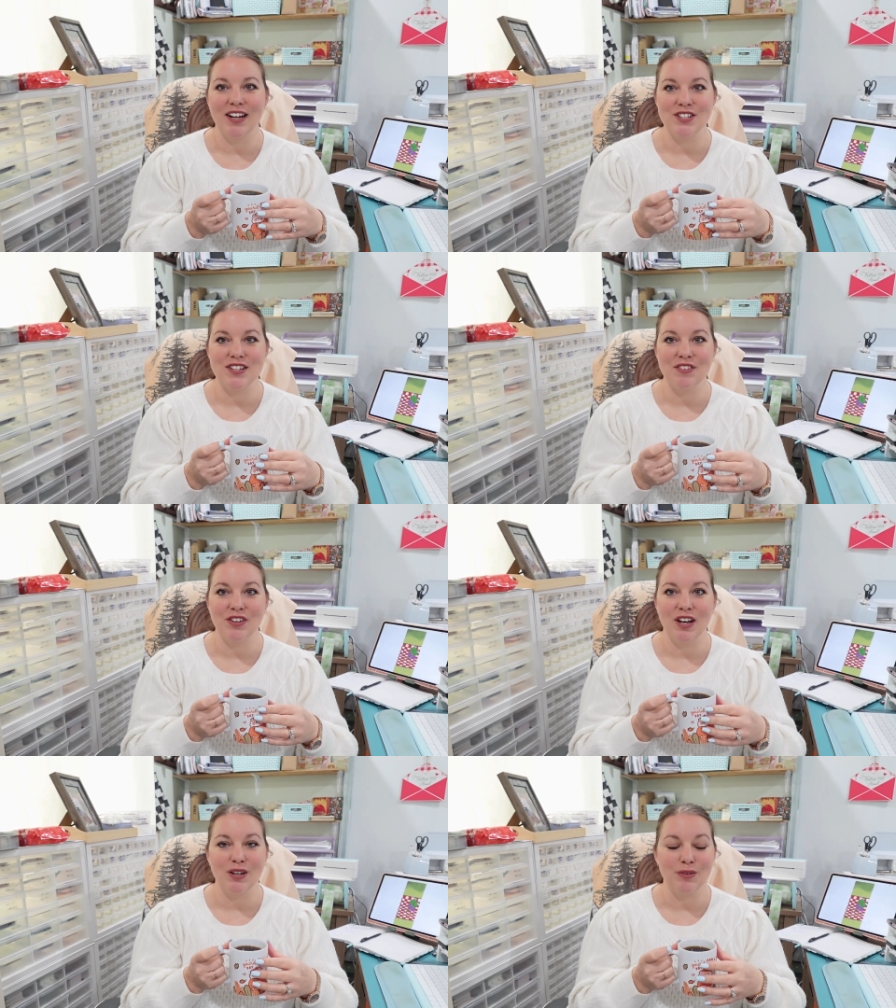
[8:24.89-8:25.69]
I just
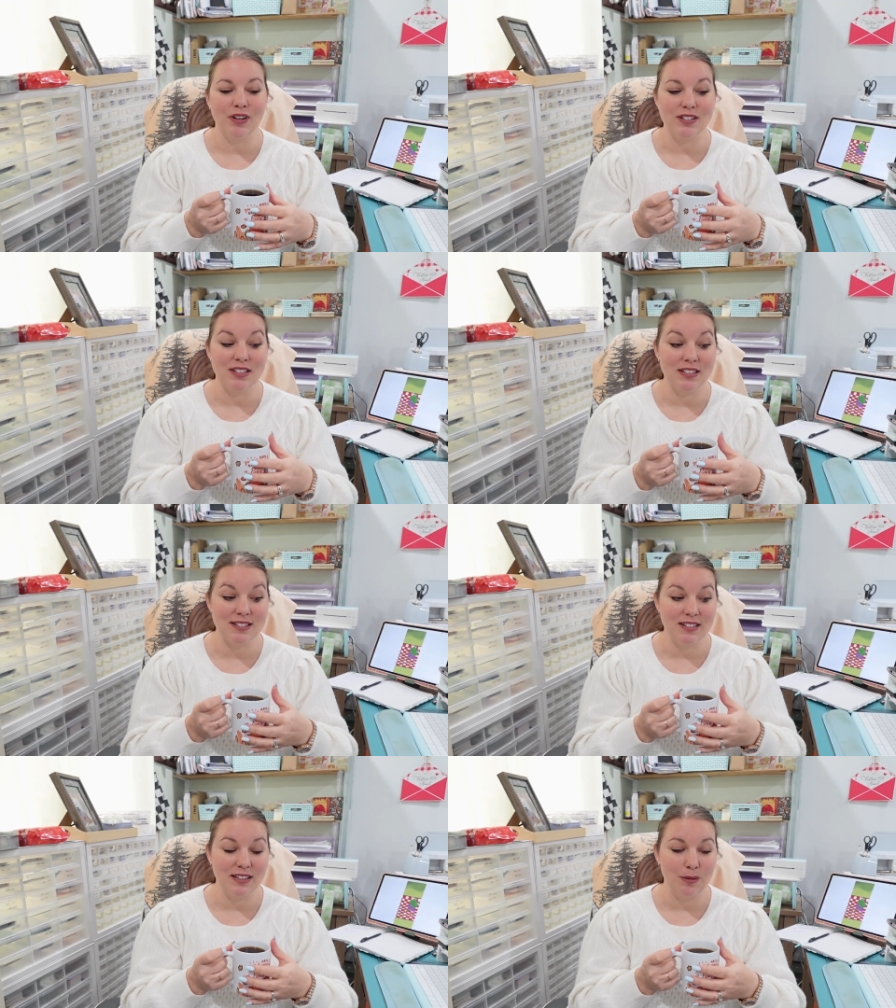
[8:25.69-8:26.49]
haven't gotten around to
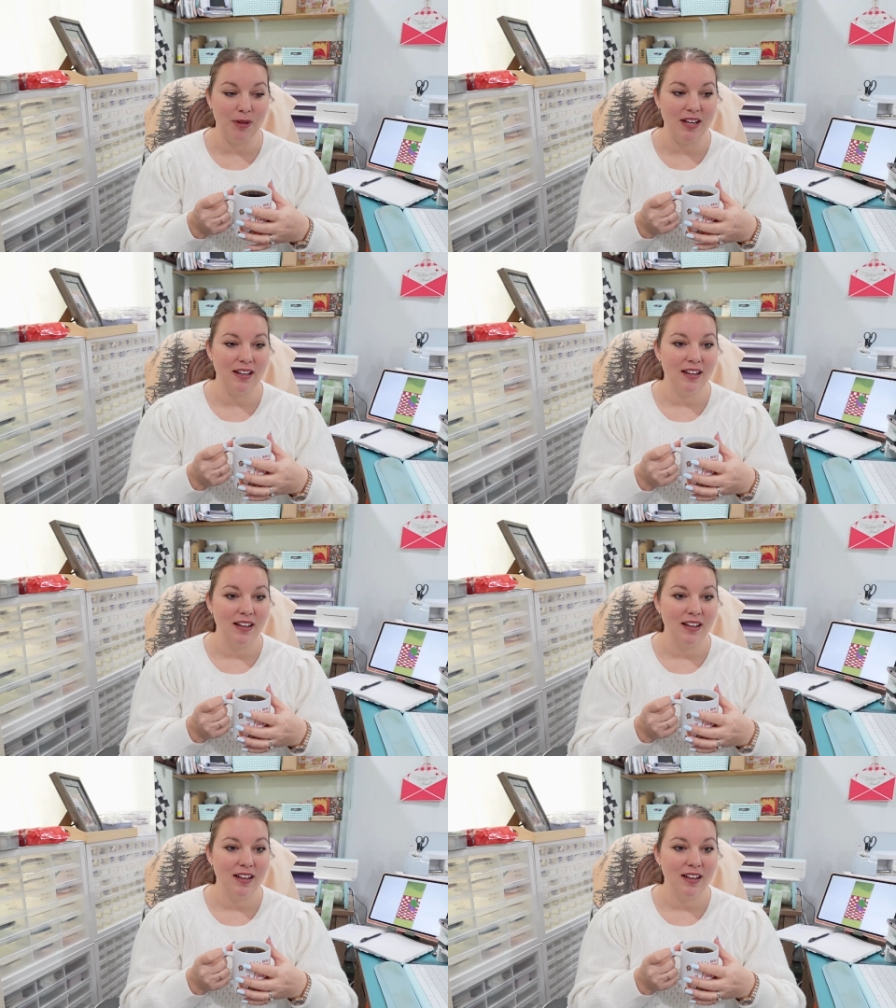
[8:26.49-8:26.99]
listing them yet.